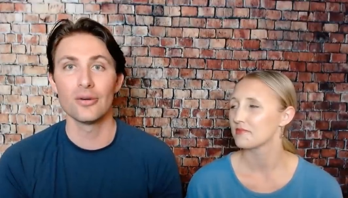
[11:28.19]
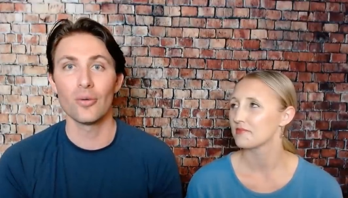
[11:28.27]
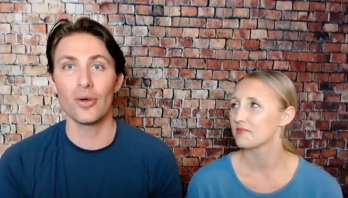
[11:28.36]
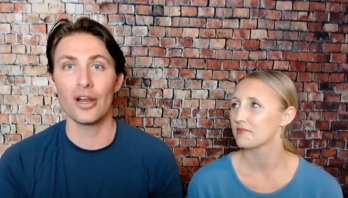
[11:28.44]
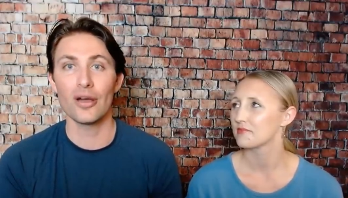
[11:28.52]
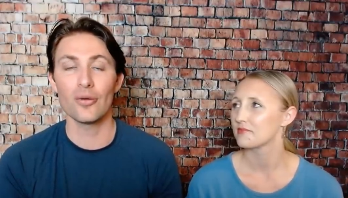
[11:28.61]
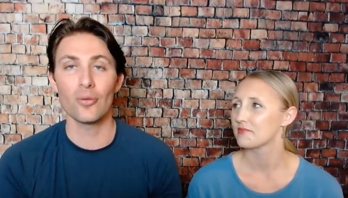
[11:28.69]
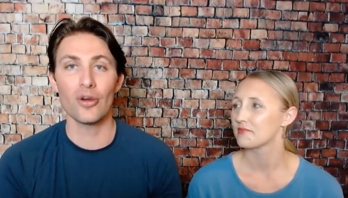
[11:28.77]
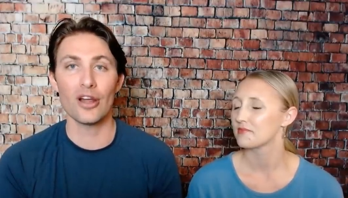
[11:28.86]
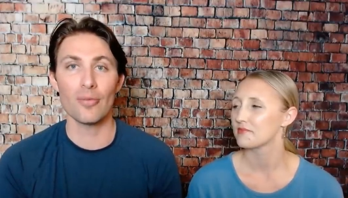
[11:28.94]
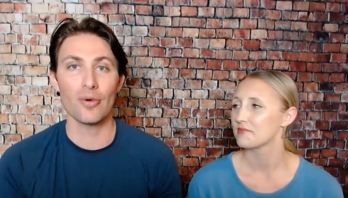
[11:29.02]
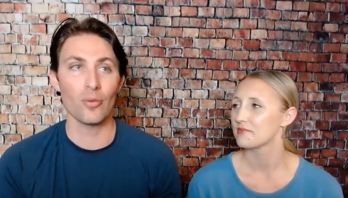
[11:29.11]
Speaker 1: What I, what
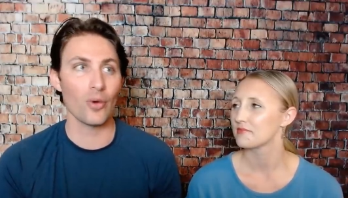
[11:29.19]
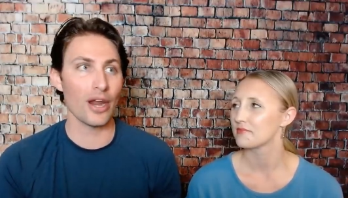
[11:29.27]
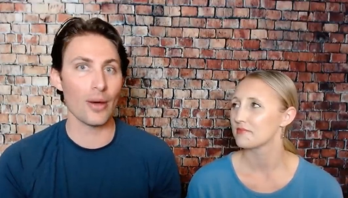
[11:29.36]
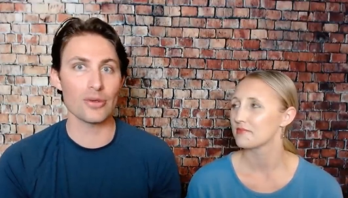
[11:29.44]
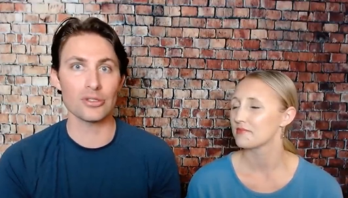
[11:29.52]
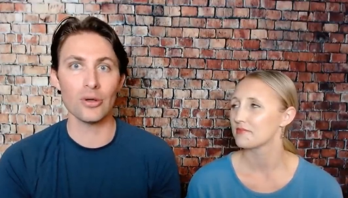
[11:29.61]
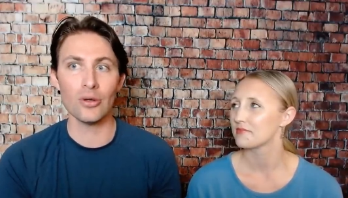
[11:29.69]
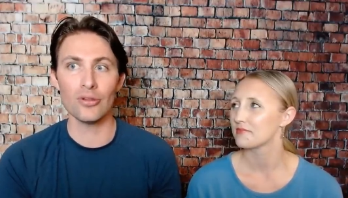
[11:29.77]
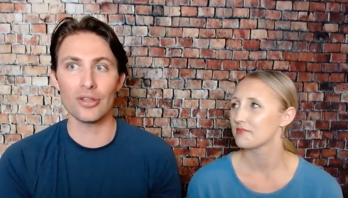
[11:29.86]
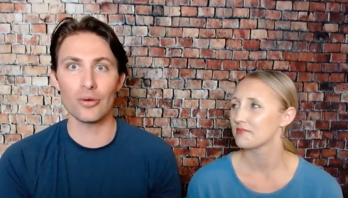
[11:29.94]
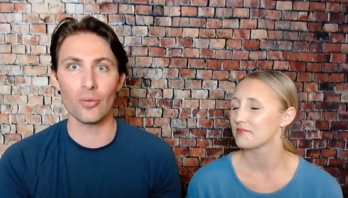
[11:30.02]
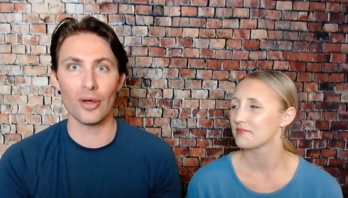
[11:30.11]
I, when I was told
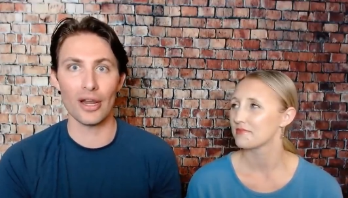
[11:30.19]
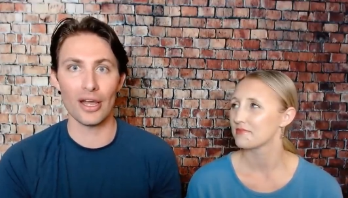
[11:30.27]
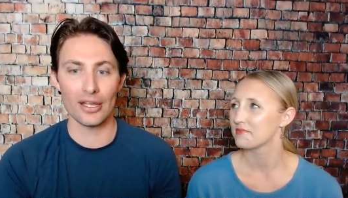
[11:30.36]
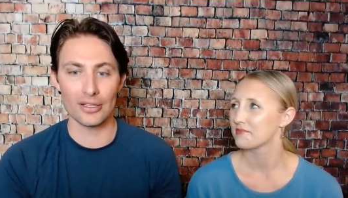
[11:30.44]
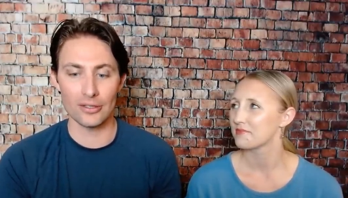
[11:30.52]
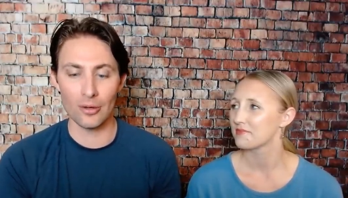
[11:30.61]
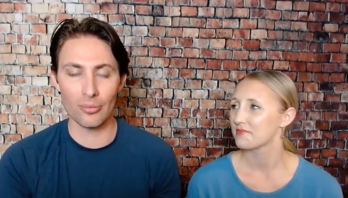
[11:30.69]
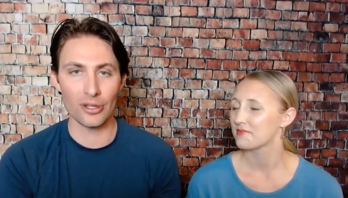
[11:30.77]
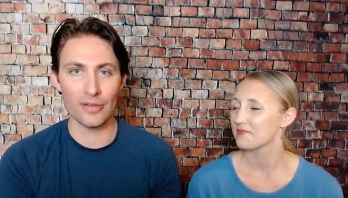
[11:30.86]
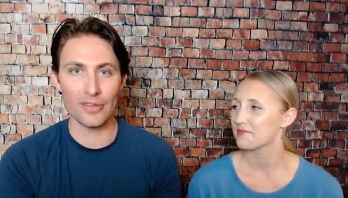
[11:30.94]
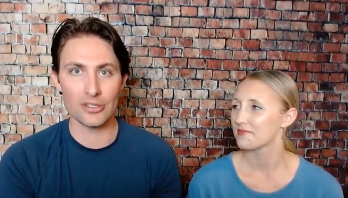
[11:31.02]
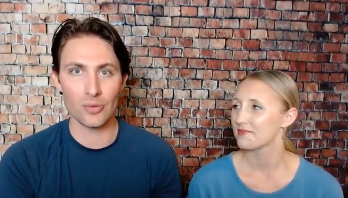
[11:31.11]
that when I don't
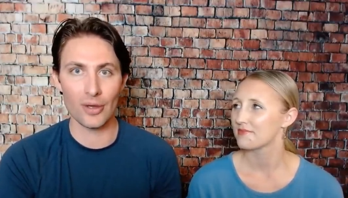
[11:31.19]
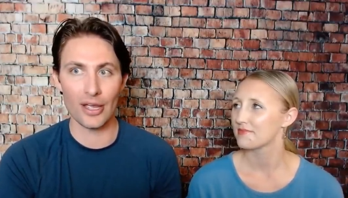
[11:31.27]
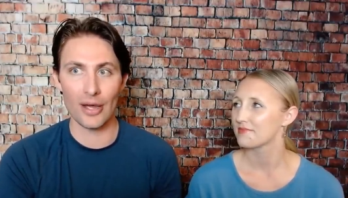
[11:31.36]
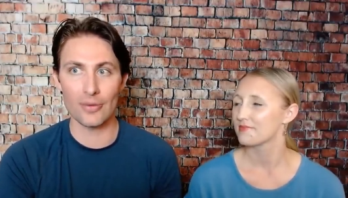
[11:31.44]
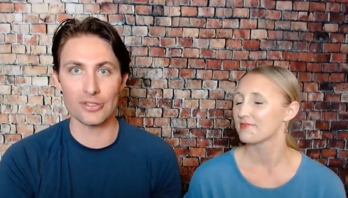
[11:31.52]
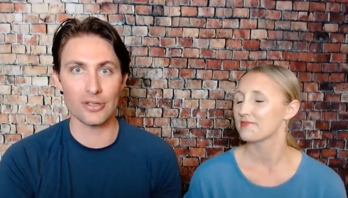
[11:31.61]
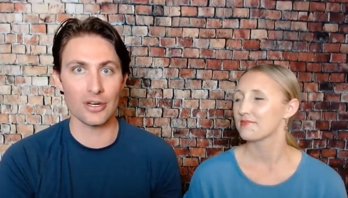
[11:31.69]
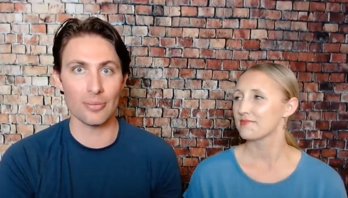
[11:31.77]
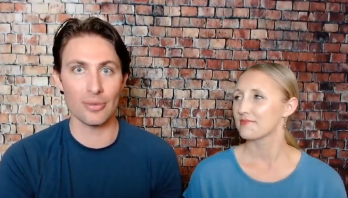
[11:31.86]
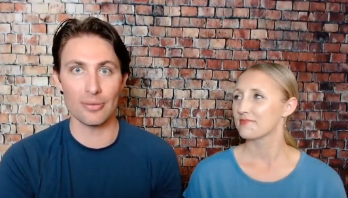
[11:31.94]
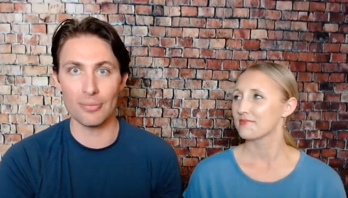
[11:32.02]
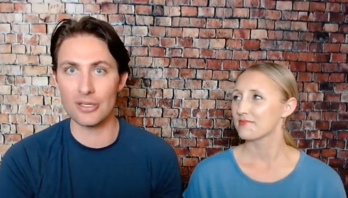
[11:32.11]
believe this way, I was going to
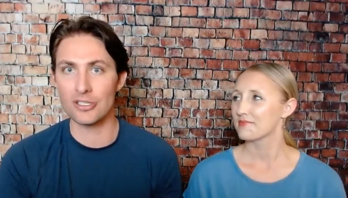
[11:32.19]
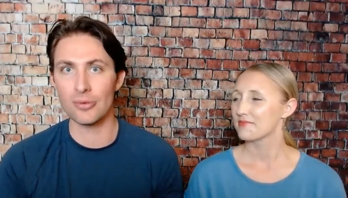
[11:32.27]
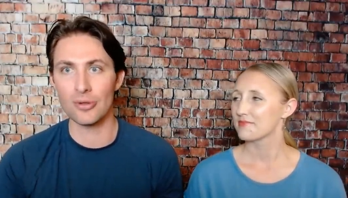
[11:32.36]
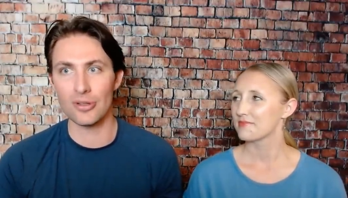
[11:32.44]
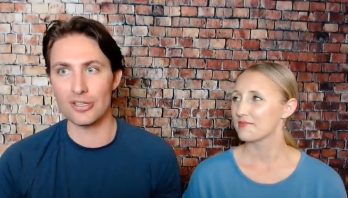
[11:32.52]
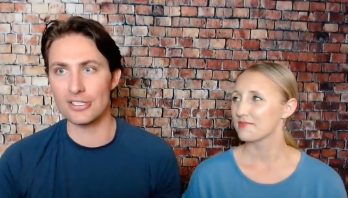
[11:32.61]
be miserable and